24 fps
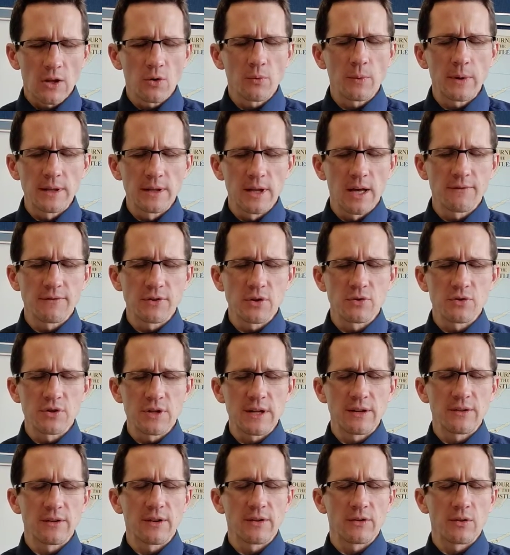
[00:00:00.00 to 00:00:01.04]
We love you,
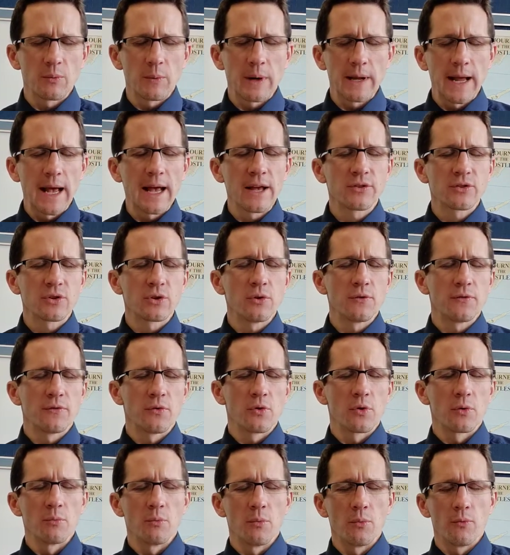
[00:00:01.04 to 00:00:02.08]
Jesus, and we ask you
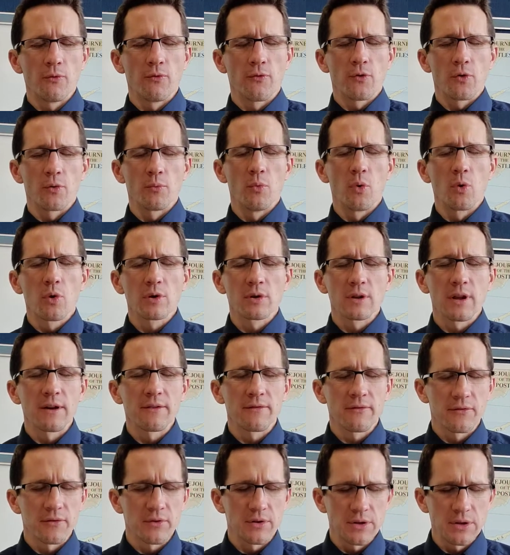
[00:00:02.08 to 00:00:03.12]
for more
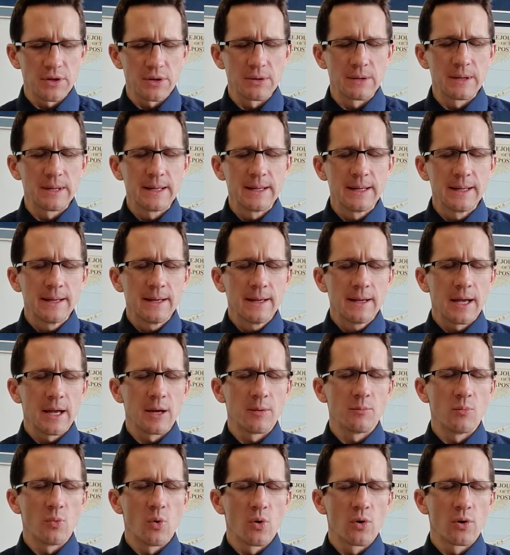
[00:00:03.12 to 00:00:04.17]
love for you,
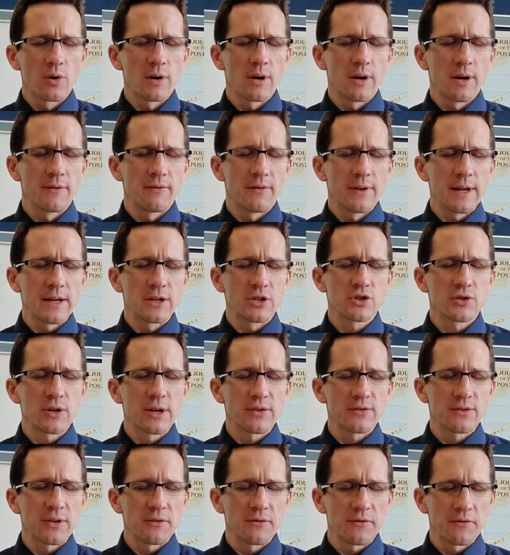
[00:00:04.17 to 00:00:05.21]
and more of a
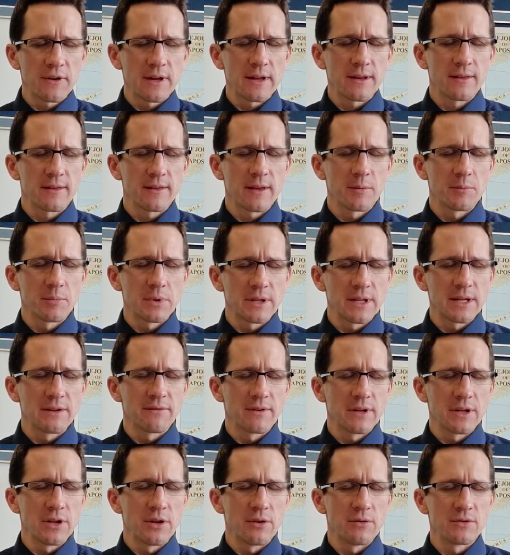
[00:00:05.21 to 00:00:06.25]
trust and faith and belief
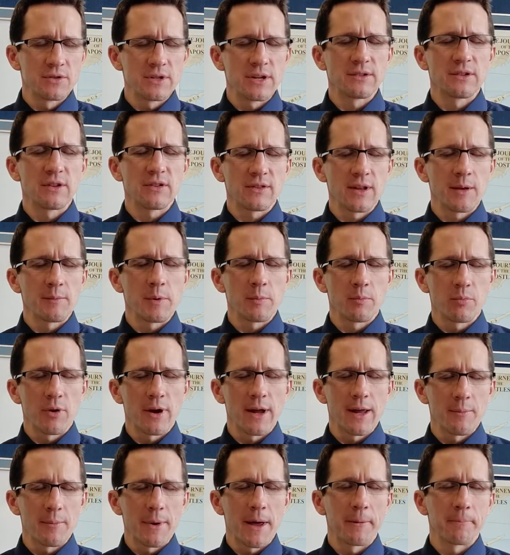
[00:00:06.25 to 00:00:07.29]
in you. In Jesus' name we pray,
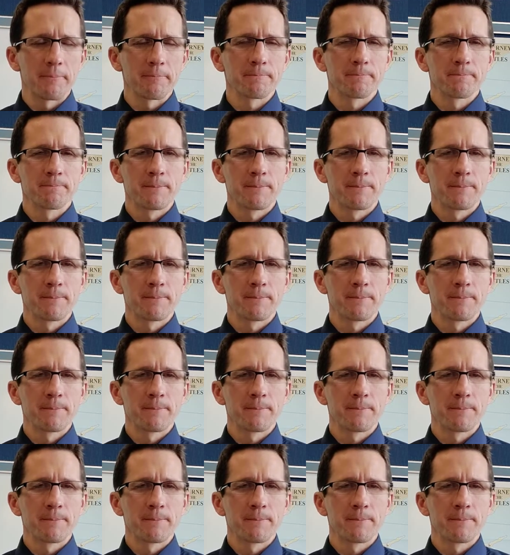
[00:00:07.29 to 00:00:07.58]
amen.